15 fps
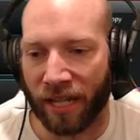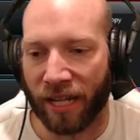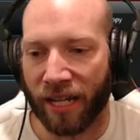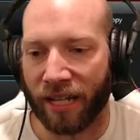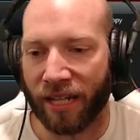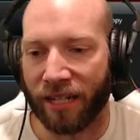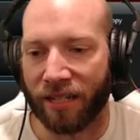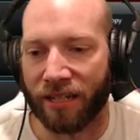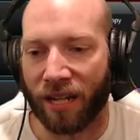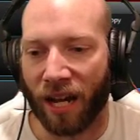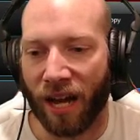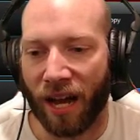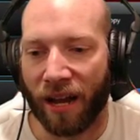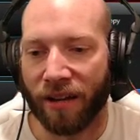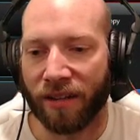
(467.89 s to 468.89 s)
hit
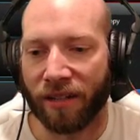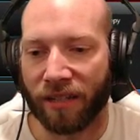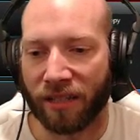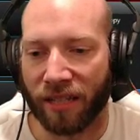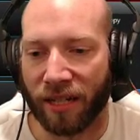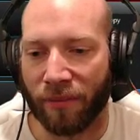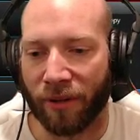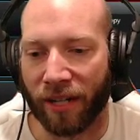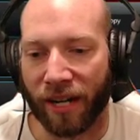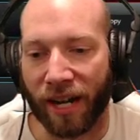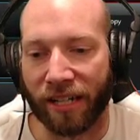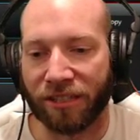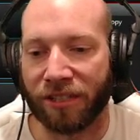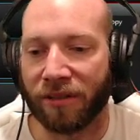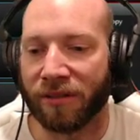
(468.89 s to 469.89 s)
entire clip, and
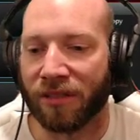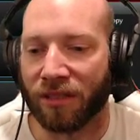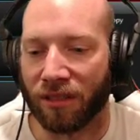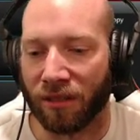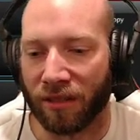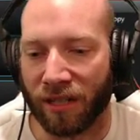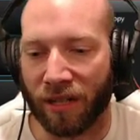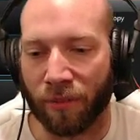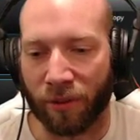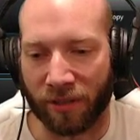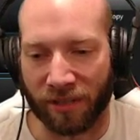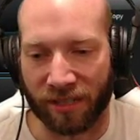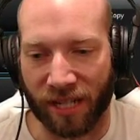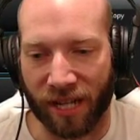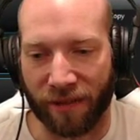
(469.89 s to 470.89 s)
I chose
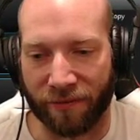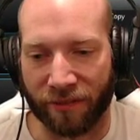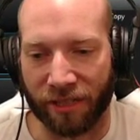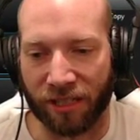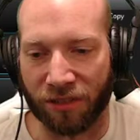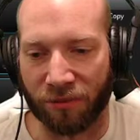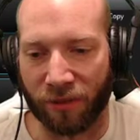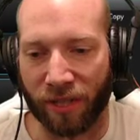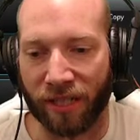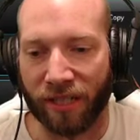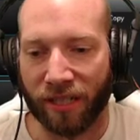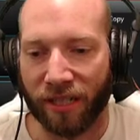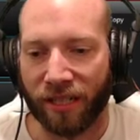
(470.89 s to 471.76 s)
30% for each one.